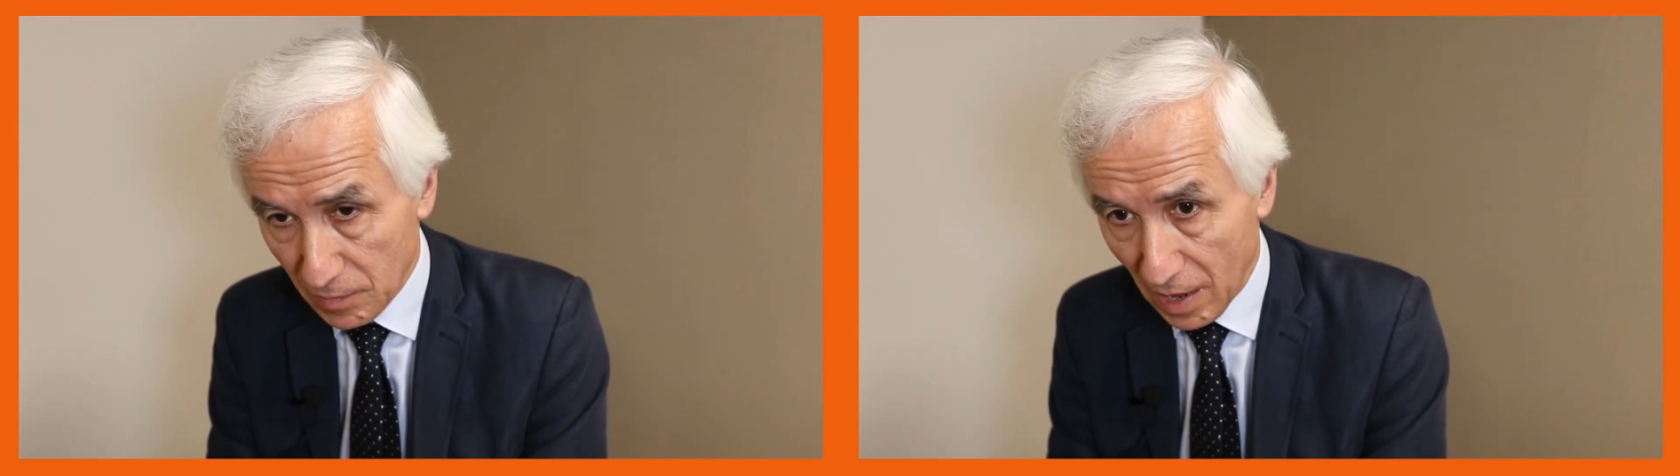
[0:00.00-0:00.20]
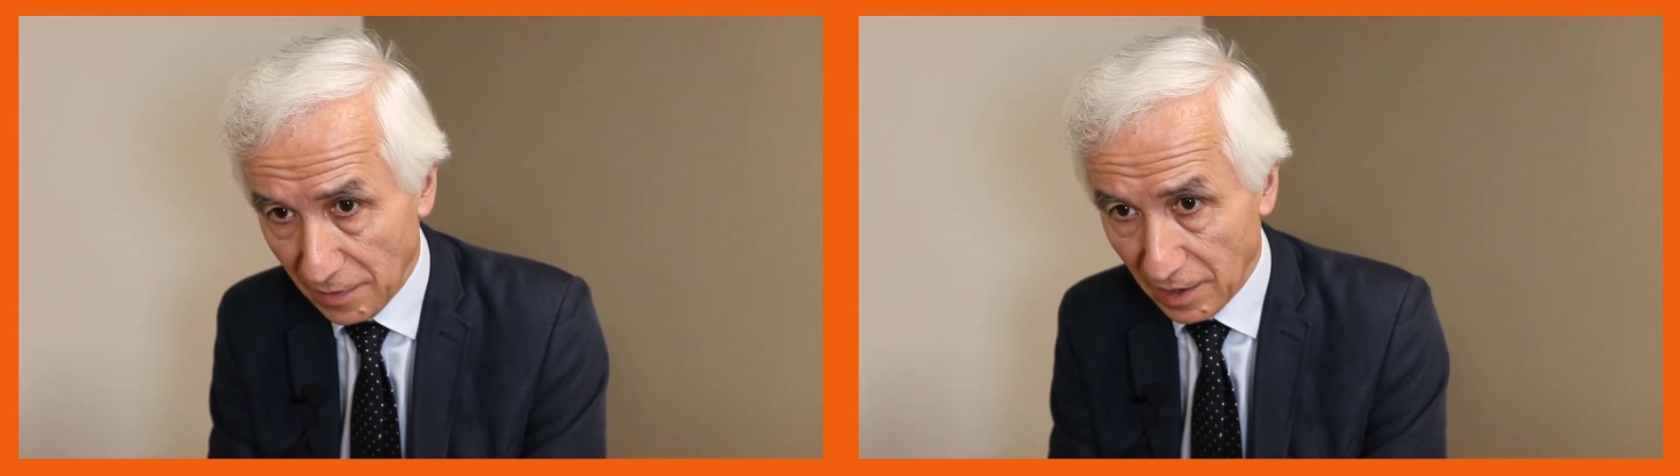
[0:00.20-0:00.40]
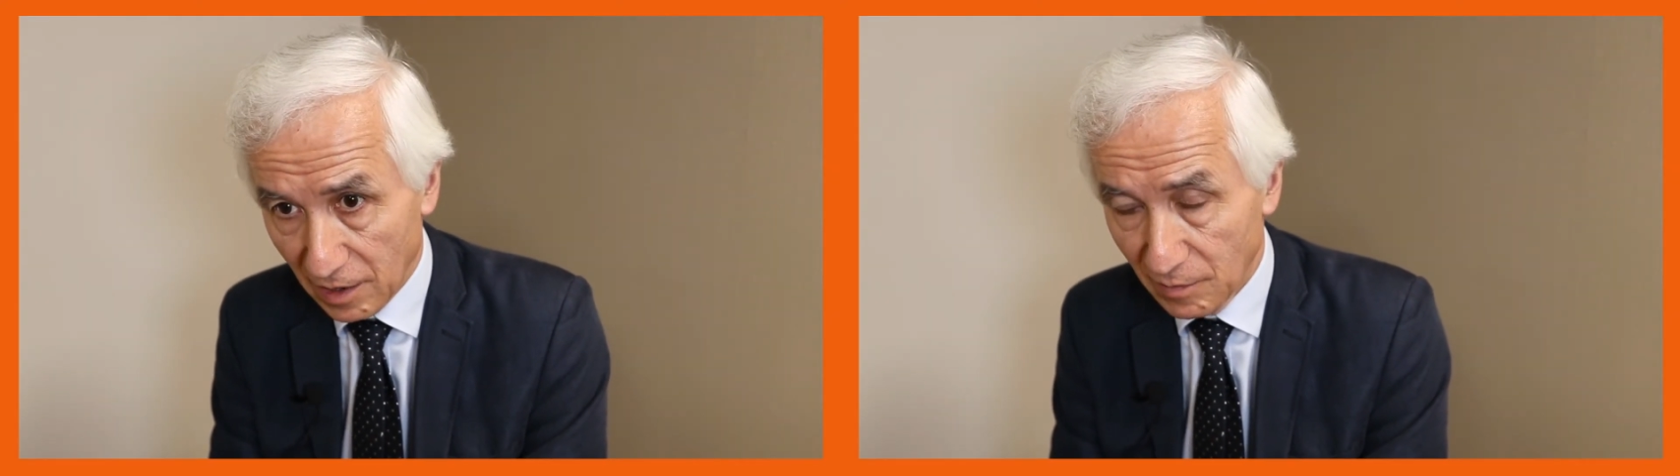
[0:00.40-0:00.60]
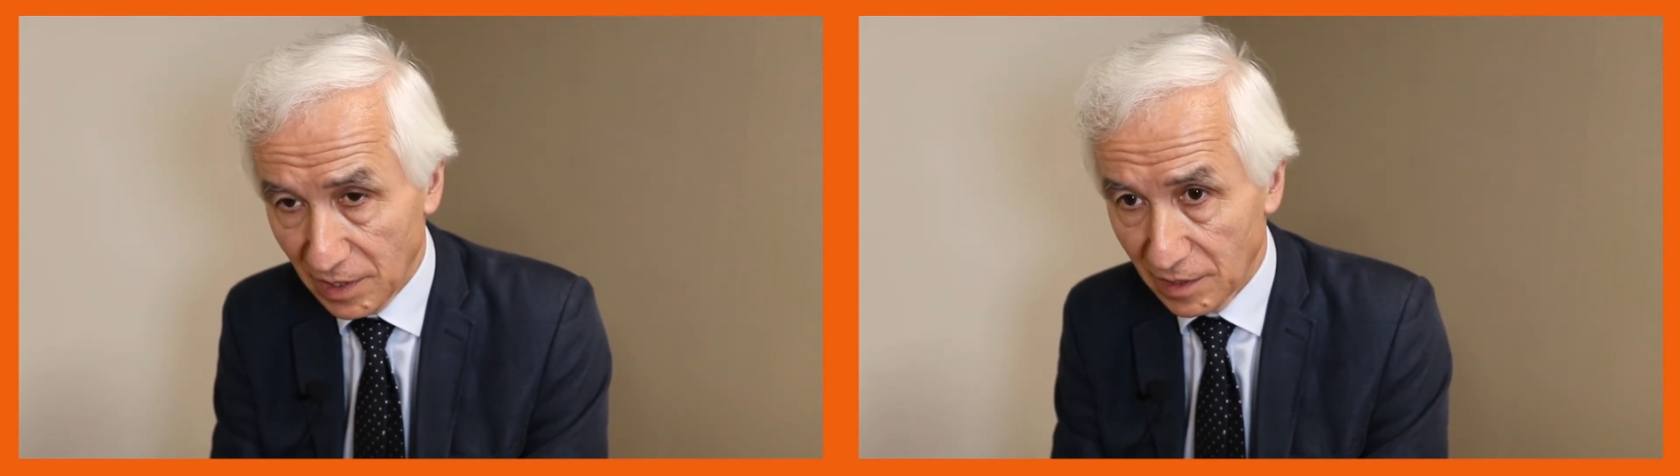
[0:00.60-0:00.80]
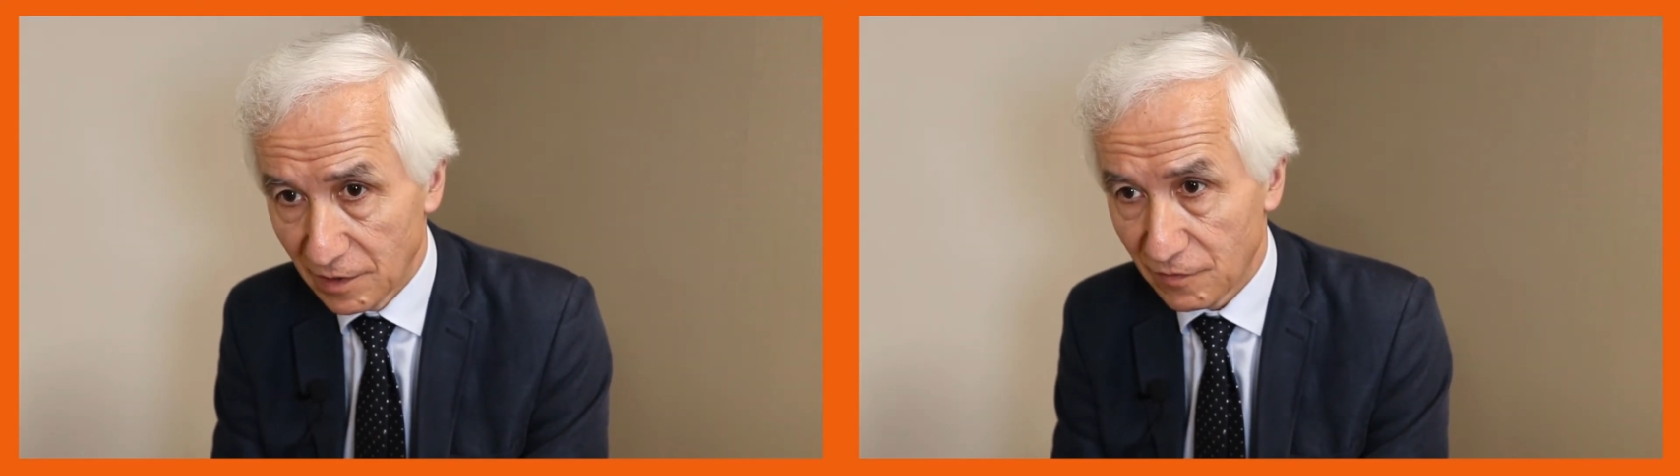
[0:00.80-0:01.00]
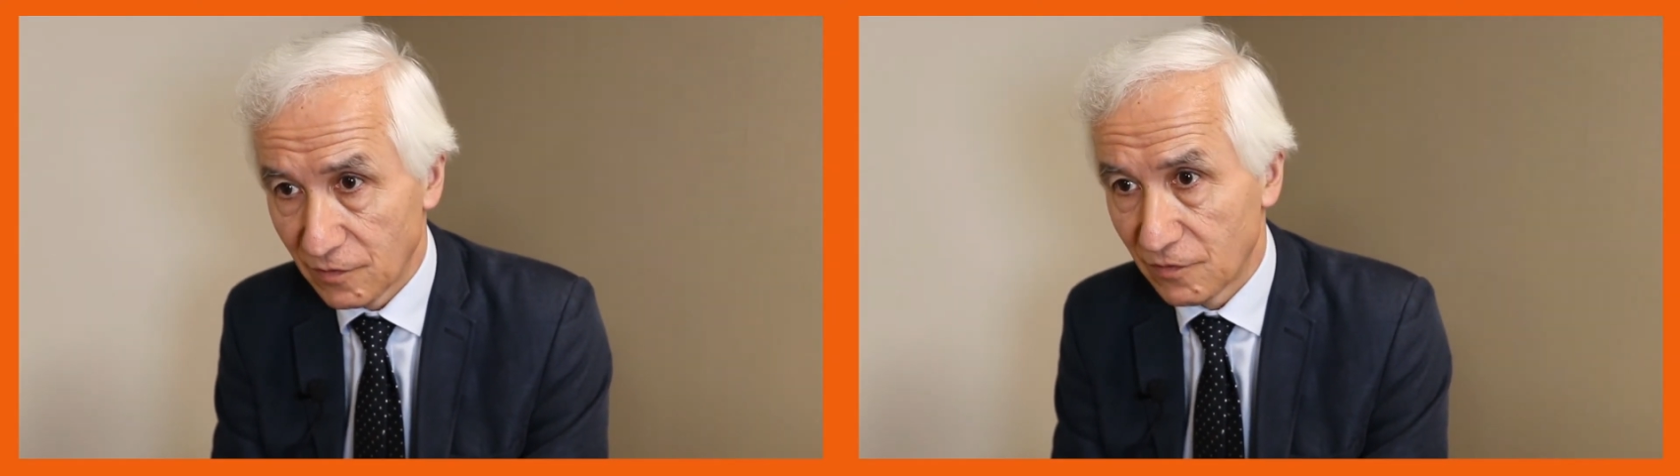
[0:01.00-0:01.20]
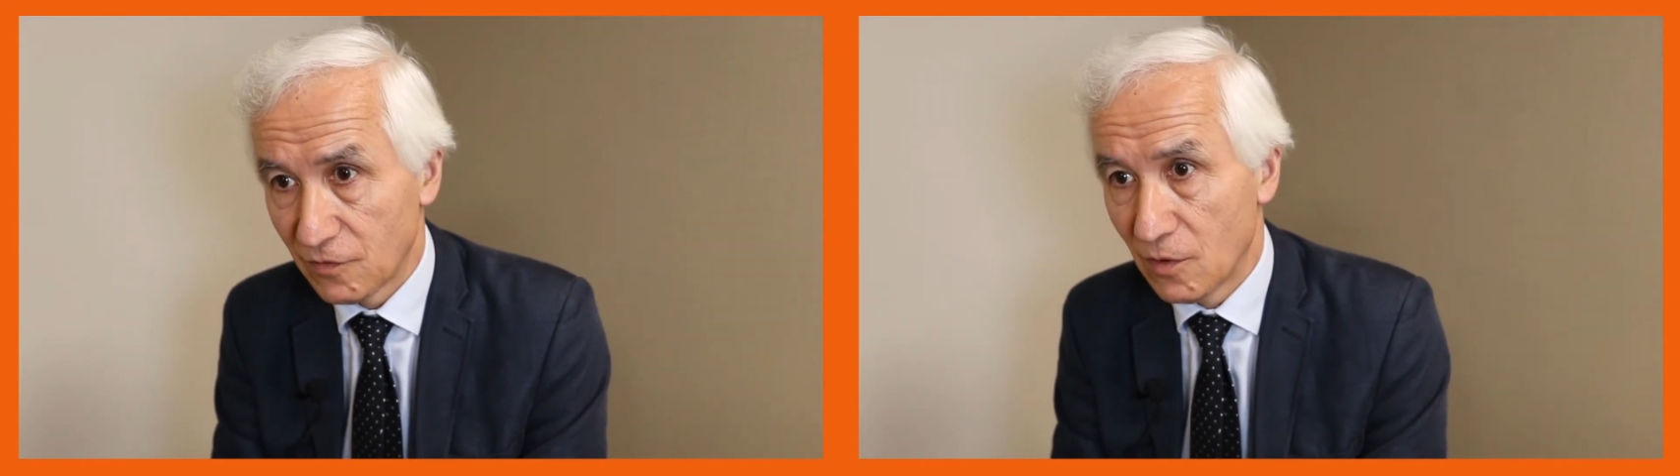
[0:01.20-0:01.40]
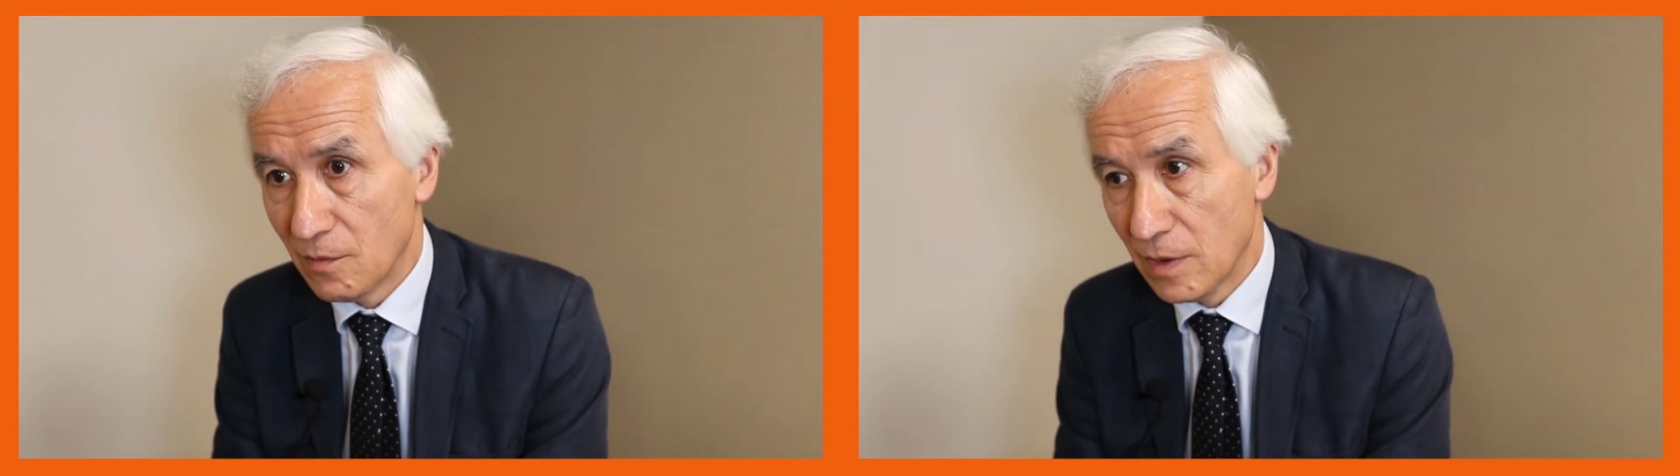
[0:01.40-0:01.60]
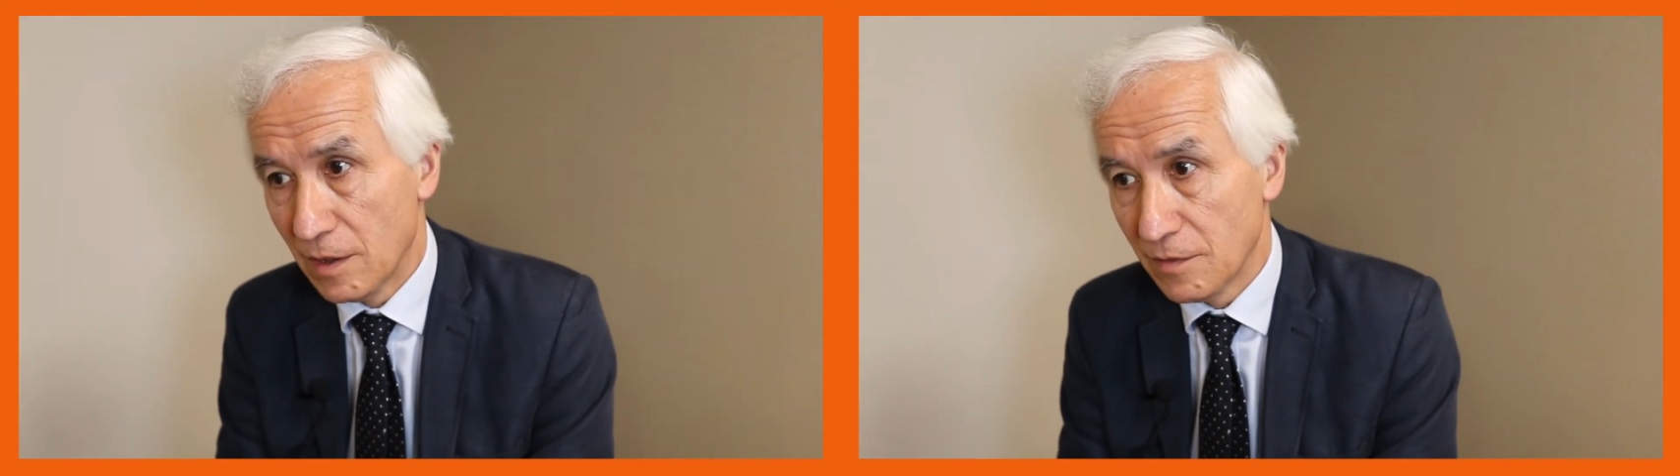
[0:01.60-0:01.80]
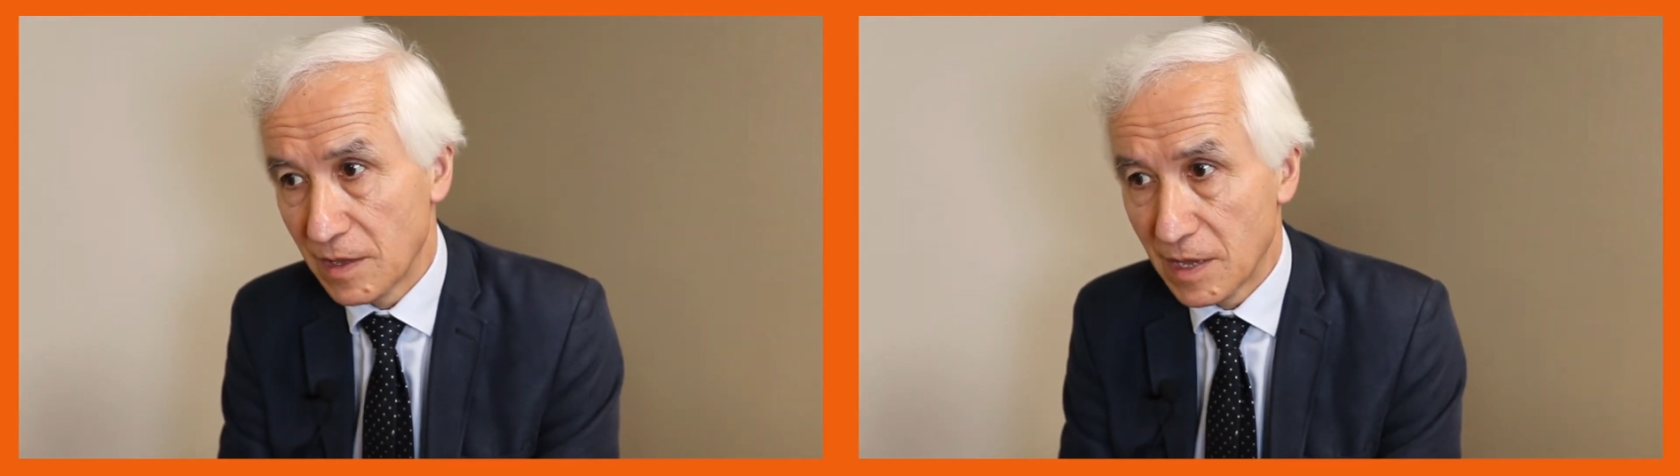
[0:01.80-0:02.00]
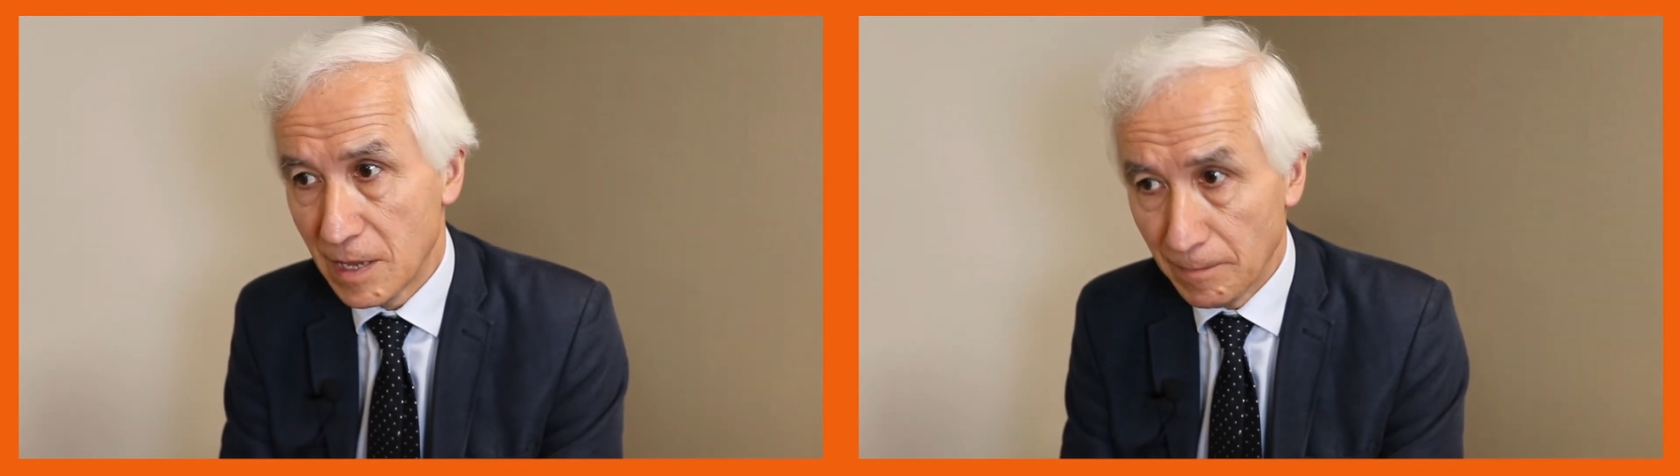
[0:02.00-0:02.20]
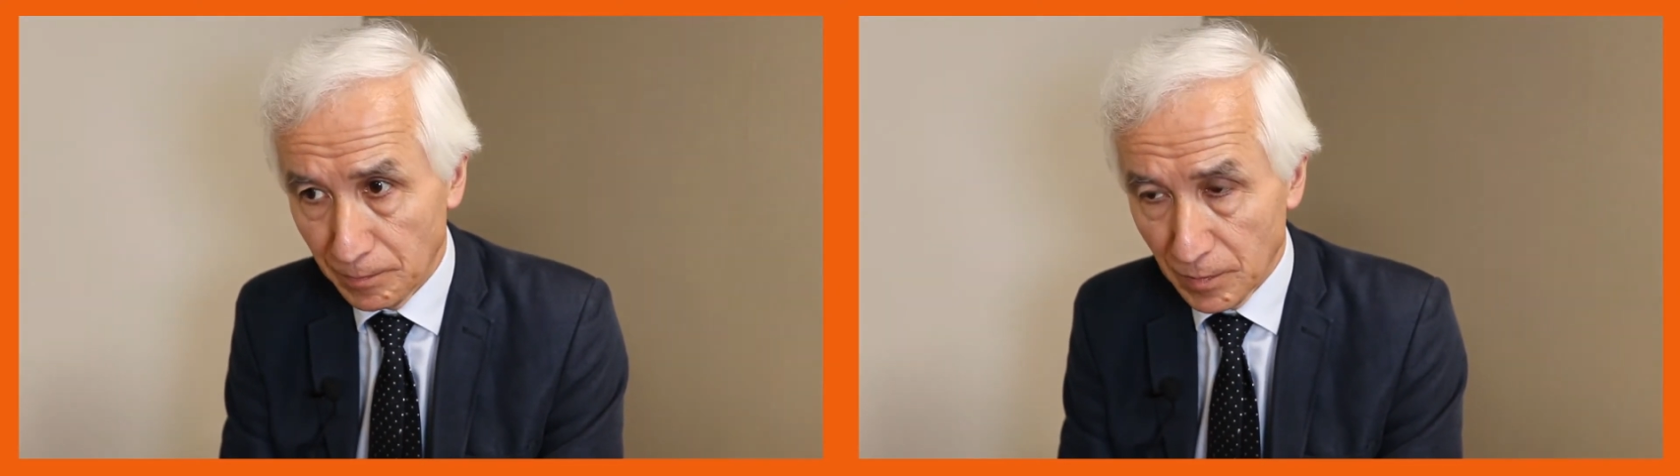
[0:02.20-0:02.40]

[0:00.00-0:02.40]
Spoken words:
and they're completely different from the